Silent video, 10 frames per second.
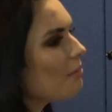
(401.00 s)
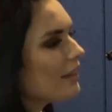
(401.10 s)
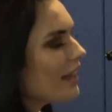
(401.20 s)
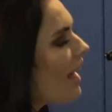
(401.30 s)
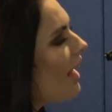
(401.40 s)

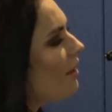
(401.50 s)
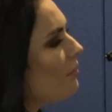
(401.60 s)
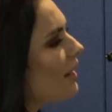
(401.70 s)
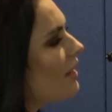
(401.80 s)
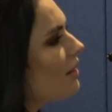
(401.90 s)
Yeah,
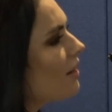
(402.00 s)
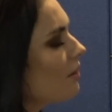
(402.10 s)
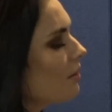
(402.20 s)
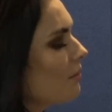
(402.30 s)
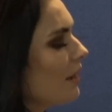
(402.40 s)
when I
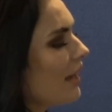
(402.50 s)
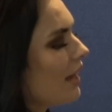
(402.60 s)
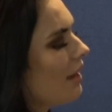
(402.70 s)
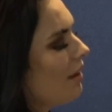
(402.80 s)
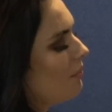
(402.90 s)

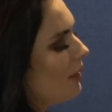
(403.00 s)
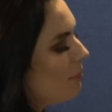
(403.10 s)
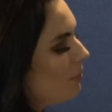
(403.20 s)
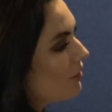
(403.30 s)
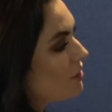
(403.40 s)

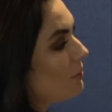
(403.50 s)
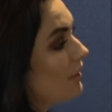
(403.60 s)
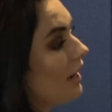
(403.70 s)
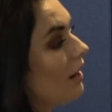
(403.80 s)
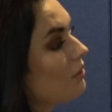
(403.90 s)
put the
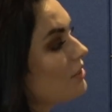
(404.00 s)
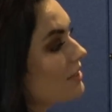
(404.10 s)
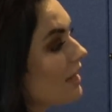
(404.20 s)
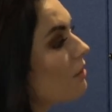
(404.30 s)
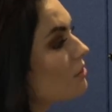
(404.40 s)
tweet out
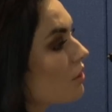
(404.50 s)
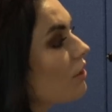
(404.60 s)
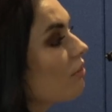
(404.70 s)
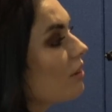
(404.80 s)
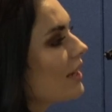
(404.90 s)
to say I was
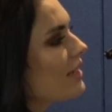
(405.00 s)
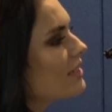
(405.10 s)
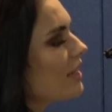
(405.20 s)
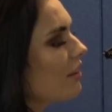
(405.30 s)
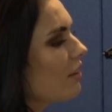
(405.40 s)
going to
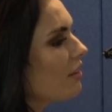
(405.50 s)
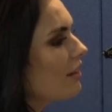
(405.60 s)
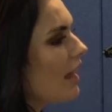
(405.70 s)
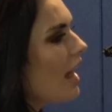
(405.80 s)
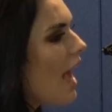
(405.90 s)
release it the other
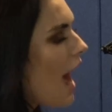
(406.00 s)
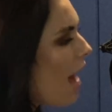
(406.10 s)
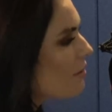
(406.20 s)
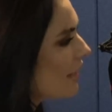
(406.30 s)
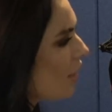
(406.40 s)
day,
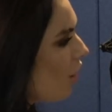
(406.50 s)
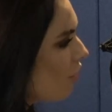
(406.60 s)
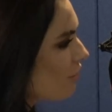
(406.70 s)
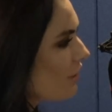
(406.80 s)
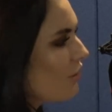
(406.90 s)
I was like
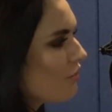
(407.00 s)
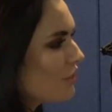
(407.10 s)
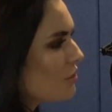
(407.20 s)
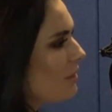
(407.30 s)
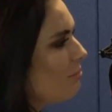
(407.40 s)
hovering over
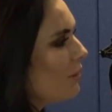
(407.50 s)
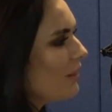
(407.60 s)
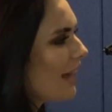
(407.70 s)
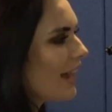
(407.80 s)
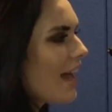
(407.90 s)
the tweet
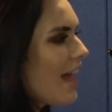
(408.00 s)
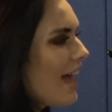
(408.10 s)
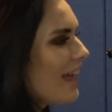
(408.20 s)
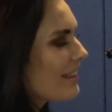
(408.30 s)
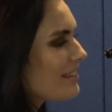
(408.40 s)
button, like,
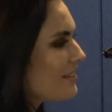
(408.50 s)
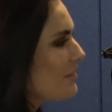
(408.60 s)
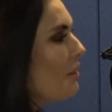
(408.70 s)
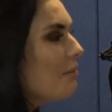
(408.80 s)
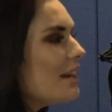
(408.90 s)

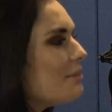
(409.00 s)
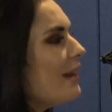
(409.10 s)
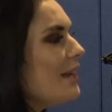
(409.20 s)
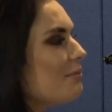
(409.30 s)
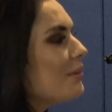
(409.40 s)
so many
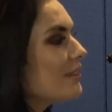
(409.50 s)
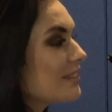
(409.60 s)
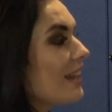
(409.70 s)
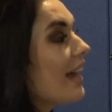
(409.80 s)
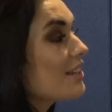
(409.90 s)
people
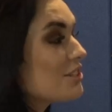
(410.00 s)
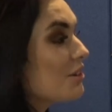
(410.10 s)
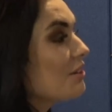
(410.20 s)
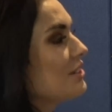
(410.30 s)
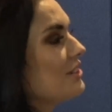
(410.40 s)
to like
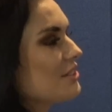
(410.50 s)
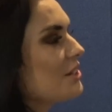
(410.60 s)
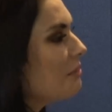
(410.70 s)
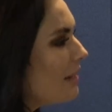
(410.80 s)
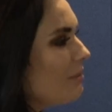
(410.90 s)
judge, and
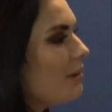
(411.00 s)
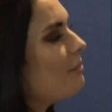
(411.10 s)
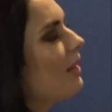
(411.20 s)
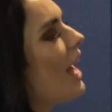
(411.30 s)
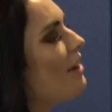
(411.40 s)
so many
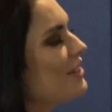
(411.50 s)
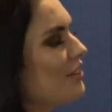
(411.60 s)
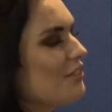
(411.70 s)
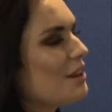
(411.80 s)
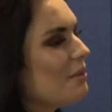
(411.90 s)
people have
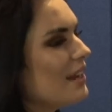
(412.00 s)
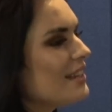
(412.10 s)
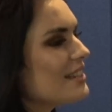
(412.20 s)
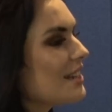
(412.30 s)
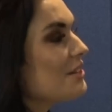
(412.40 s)
different
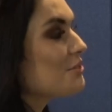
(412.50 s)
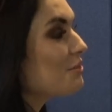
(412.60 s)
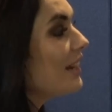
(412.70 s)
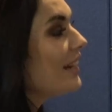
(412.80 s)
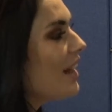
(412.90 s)
opinions, and it was
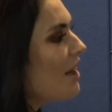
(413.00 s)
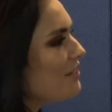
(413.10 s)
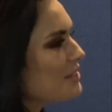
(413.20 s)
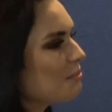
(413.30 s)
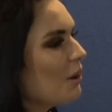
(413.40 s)
really
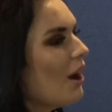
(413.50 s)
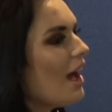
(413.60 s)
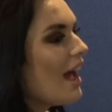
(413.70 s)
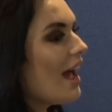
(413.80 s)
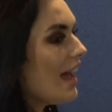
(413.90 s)
nervous, but
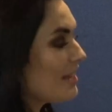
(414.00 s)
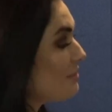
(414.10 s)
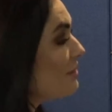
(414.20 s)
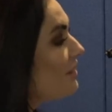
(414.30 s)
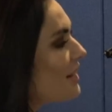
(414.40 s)
it's
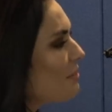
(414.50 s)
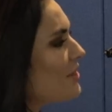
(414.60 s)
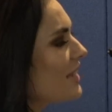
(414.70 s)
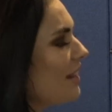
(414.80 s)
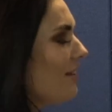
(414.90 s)
been really
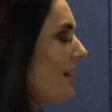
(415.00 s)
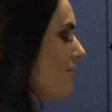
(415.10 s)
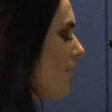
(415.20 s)
positive, and I've